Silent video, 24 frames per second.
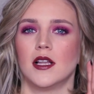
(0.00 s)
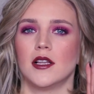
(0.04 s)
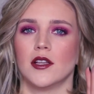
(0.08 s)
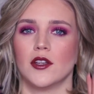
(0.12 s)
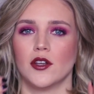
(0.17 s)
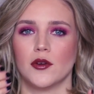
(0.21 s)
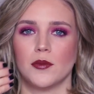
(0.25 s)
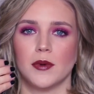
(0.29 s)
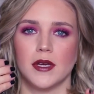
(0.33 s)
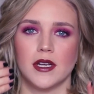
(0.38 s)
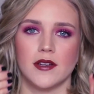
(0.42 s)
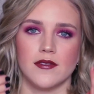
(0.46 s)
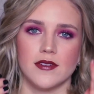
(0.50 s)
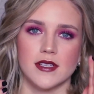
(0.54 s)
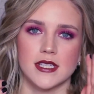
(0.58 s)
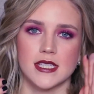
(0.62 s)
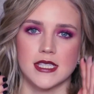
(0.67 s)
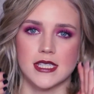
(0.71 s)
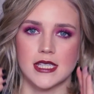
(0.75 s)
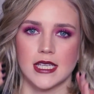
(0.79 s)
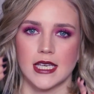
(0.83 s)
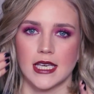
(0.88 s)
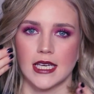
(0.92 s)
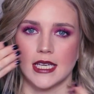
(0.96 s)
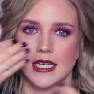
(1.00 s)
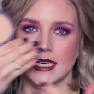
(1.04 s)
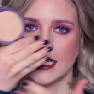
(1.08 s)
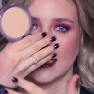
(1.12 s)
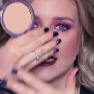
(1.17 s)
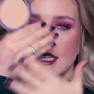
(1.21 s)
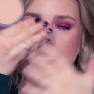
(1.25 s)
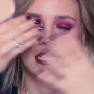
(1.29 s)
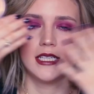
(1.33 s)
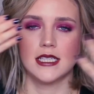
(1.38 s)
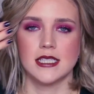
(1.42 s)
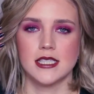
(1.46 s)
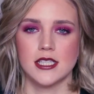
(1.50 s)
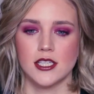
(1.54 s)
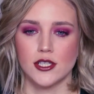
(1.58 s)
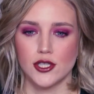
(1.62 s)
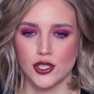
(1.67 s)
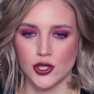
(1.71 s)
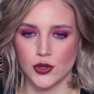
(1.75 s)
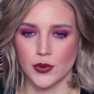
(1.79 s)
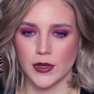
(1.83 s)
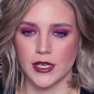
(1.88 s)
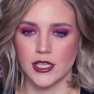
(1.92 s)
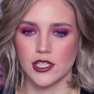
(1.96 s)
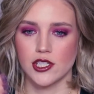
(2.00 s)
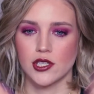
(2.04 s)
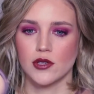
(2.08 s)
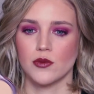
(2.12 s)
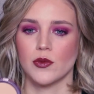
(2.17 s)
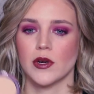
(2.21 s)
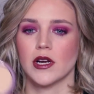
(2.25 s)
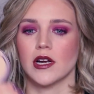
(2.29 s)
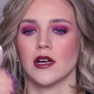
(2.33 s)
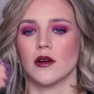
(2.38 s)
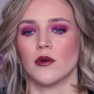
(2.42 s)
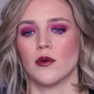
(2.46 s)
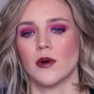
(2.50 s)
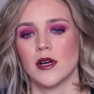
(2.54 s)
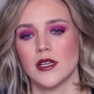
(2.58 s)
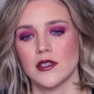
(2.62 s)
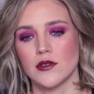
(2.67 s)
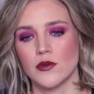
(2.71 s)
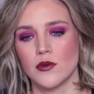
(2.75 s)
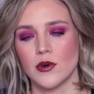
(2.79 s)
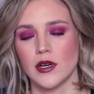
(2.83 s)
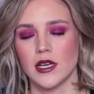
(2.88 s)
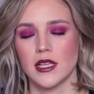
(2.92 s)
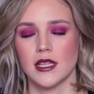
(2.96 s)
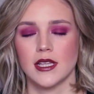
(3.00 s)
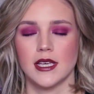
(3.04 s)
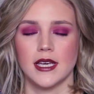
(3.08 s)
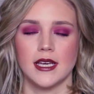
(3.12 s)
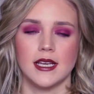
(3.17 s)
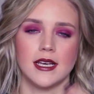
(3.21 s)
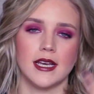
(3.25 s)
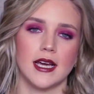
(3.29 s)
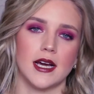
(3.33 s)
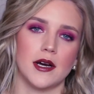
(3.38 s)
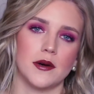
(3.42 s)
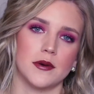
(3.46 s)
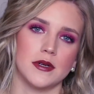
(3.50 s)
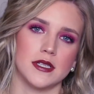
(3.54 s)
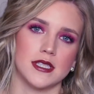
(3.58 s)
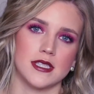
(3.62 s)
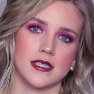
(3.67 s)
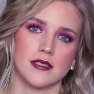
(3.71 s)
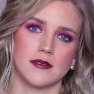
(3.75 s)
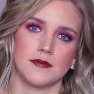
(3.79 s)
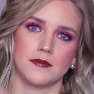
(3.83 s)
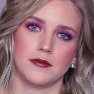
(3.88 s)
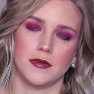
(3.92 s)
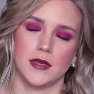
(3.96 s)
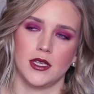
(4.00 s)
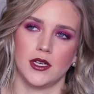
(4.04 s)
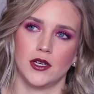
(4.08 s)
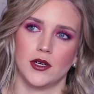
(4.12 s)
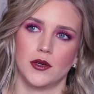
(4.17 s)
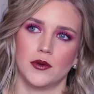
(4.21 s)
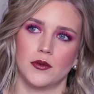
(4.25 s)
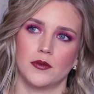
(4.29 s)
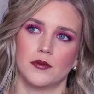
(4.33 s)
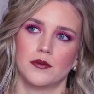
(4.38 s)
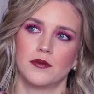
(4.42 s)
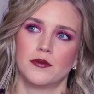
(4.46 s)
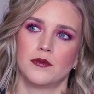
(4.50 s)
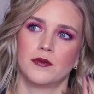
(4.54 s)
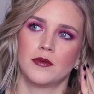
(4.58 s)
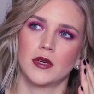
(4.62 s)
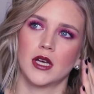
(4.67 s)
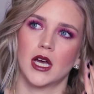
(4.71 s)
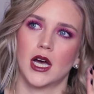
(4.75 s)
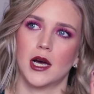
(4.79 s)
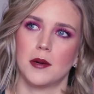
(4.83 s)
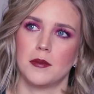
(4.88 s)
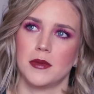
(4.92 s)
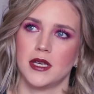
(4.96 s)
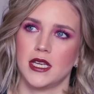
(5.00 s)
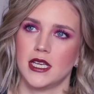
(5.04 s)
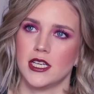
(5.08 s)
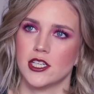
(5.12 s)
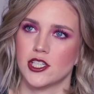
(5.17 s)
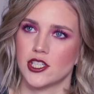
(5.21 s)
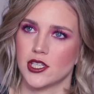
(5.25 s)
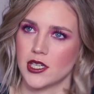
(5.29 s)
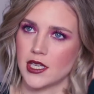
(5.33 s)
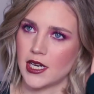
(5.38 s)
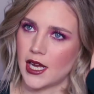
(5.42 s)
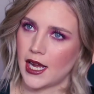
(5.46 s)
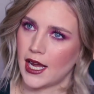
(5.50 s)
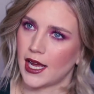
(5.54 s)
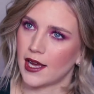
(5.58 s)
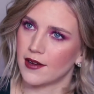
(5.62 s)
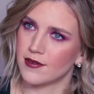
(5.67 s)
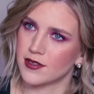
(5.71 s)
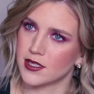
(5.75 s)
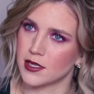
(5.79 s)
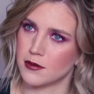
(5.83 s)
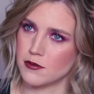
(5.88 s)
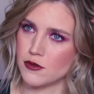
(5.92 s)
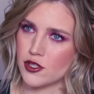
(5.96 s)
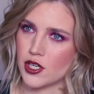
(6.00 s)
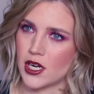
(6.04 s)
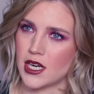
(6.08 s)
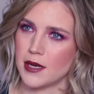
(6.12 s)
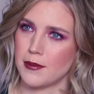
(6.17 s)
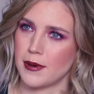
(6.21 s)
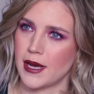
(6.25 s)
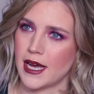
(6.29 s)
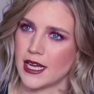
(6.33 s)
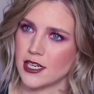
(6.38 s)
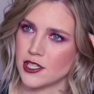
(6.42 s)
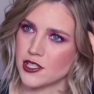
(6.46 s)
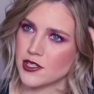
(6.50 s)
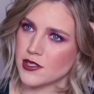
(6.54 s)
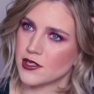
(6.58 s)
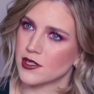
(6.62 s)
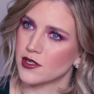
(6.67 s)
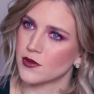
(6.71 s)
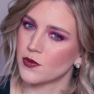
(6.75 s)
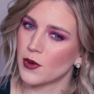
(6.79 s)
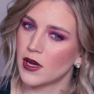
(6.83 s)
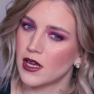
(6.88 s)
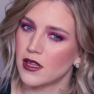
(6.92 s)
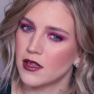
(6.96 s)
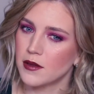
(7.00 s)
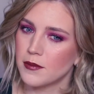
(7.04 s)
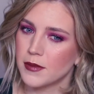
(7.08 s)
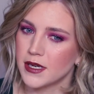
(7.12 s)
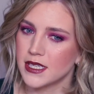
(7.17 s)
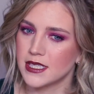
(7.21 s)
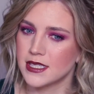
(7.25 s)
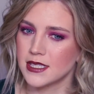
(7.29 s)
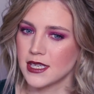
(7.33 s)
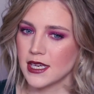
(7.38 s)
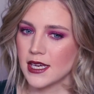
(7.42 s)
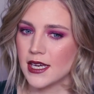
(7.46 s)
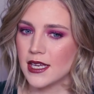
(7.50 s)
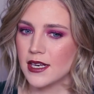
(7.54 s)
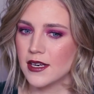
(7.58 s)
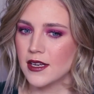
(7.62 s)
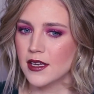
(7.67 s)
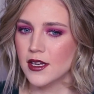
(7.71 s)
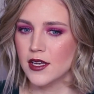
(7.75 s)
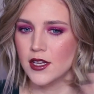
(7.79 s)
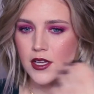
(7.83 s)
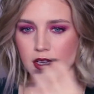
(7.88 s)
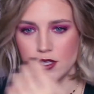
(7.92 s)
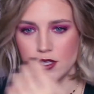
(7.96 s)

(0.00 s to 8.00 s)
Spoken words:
a little bit of a skin situation where it was oily, now it's, you know, combination. I have some dry patches as well in my skin,